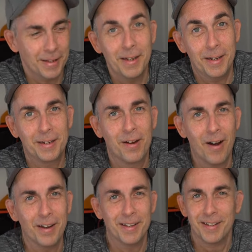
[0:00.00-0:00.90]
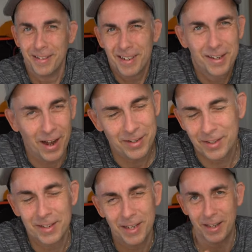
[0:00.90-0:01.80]
And they're gone. They're gone.
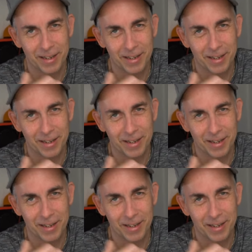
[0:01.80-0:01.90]
Just had.